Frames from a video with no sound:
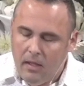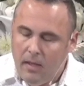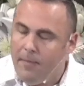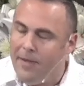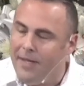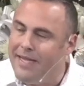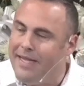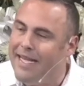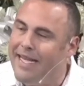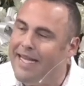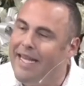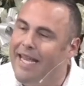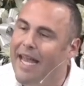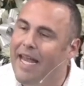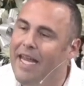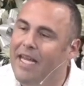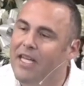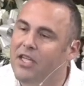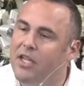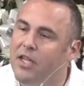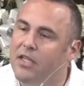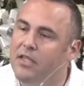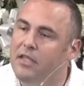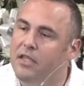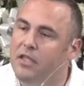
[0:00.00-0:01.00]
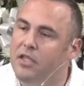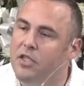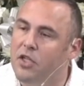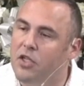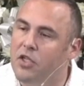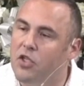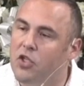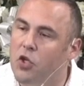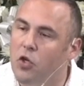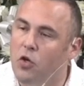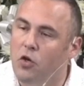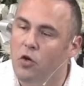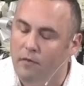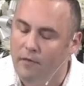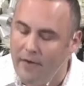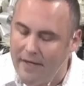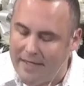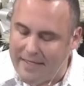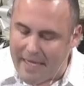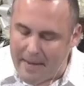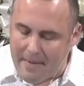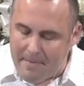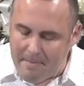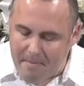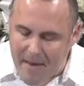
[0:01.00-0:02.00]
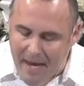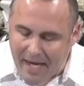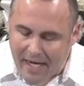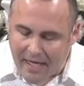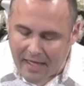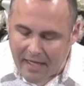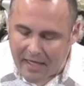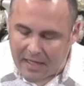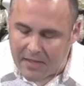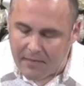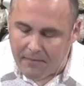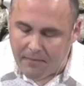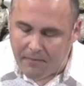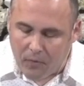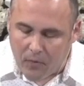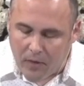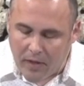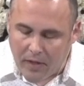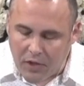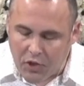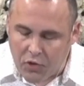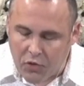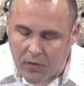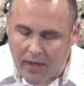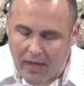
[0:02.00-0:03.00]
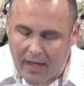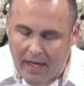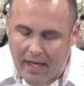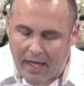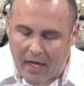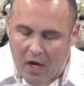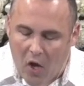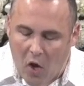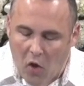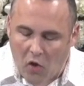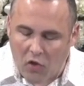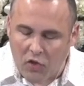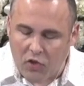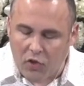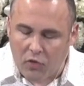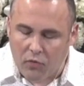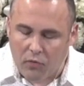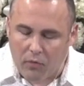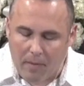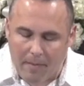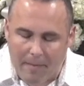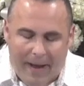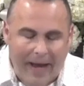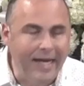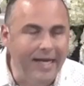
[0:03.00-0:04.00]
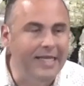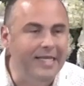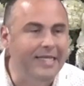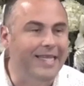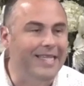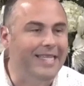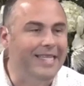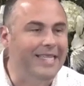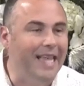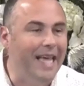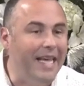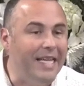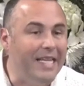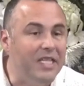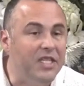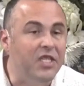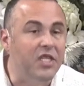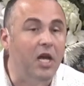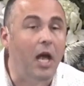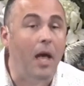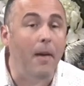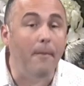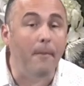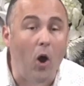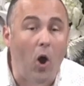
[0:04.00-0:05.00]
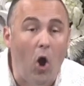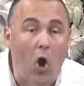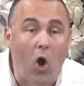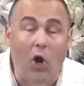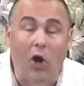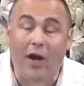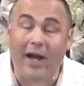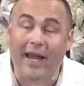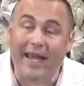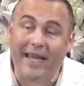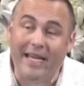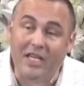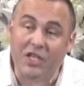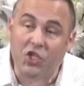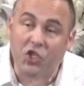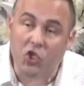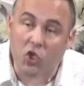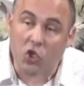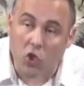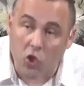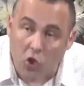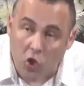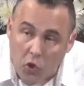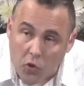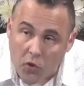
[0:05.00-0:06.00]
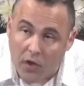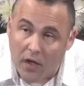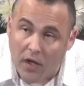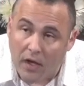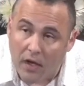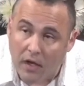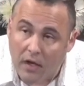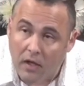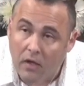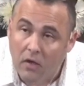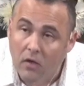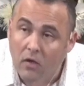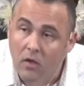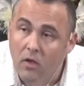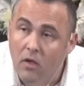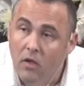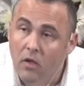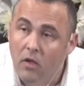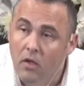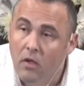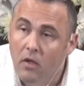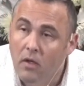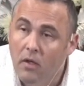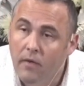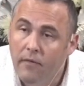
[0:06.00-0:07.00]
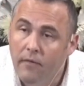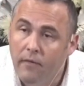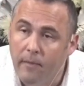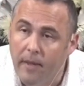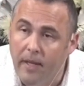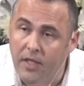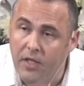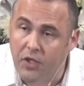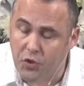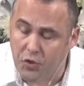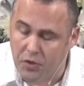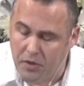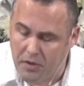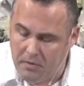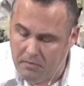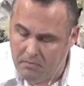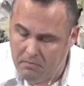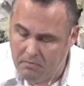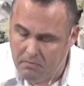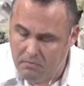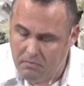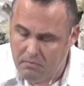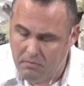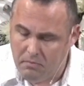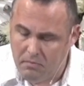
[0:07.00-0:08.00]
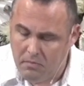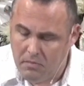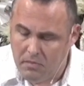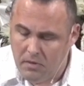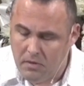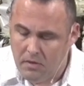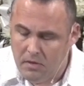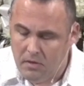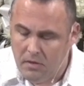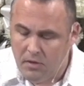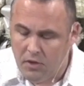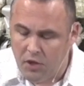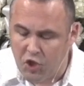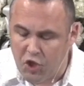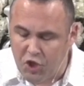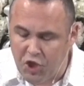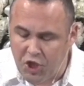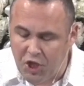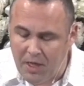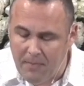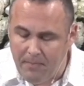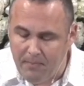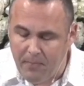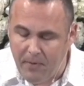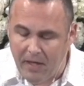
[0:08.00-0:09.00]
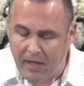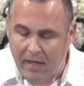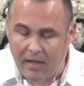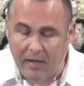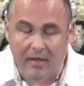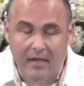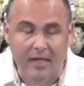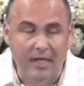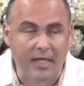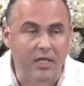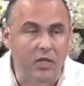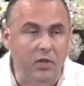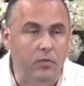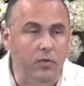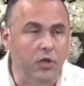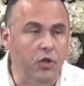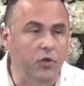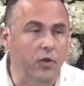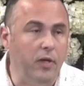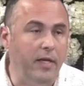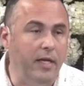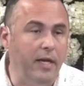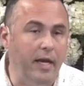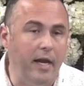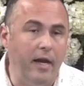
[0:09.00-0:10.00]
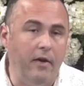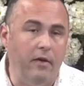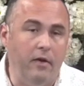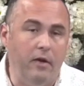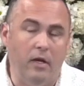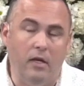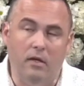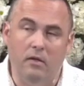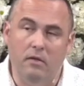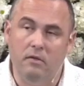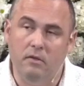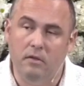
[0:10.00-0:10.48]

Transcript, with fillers: But the gate doesn't just serve as a mechanism for entry, it also reminds us that some are excluded from entry. The sheep pen is a restricted area,